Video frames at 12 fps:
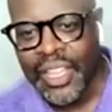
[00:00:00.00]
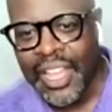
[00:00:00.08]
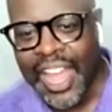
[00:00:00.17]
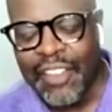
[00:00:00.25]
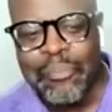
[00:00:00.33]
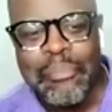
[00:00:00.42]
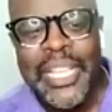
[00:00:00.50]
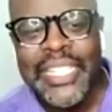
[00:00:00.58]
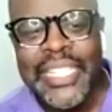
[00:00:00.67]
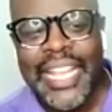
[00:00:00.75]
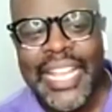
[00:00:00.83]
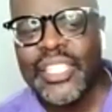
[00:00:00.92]
I've missed
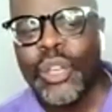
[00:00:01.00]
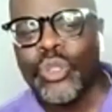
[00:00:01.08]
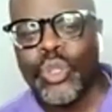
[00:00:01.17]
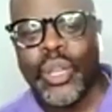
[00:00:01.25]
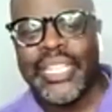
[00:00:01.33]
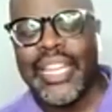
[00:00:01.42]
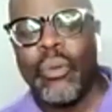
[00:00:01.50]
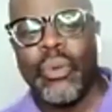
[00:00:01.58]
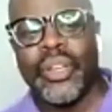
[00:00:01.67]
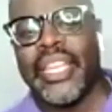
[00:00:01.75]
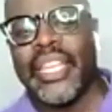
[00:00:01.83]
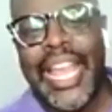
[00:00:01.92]
that social and
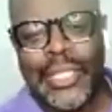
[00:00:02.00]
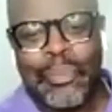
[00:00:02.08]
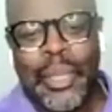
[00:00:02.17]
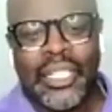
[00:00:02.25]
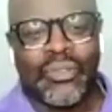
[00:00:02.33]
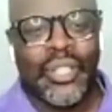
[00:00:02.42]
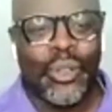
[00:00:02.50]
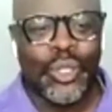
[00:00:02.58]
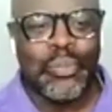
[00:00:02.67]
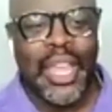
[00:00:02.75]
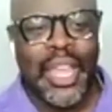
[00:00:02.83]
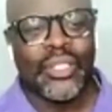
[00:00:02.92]
networking aspect of
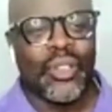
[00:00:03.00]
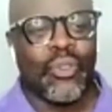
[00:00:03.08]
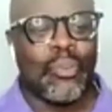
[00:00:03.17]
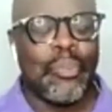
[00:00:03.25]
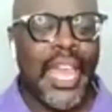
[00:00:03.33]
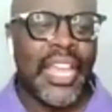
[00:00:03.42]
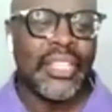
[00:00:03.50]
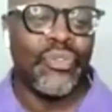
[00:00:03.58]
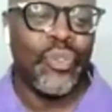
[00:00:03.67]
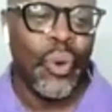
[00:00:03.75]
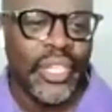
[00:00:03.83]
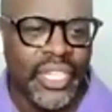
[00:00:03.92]
Toastmasters over the past
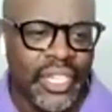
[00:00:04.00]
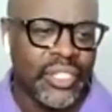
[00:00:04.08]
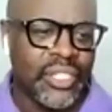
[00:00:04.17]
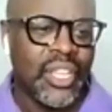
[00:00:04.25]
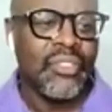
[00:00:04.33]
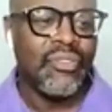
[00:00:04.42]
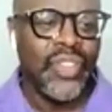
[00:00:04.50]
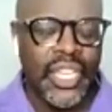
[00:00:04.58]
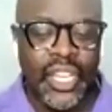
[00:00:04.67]
4 years via